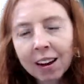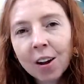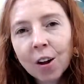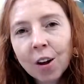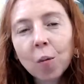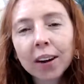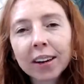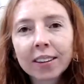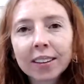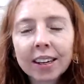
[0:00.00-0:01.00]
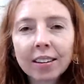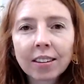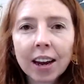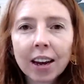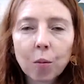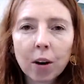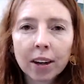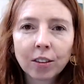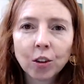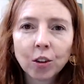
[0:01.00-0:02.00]
One of the things I
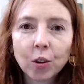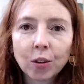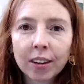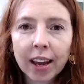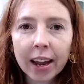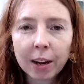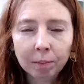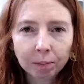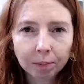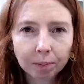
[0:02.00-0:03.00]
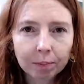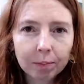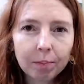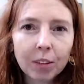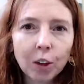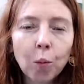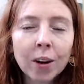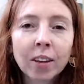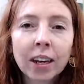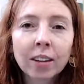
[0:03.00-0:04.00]
wanted to do today was
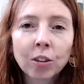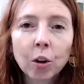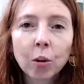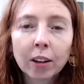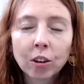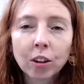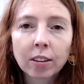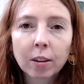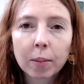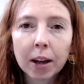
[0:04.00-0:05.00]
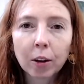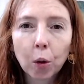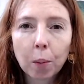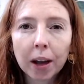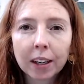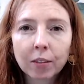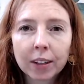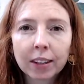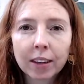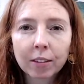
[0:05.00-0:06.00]
answer questions about whole body
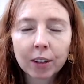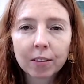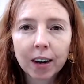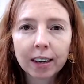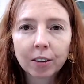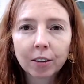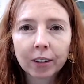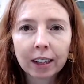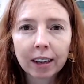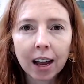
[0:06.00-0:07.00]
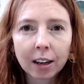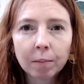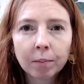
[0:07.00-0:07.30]
reset, refine, and realign.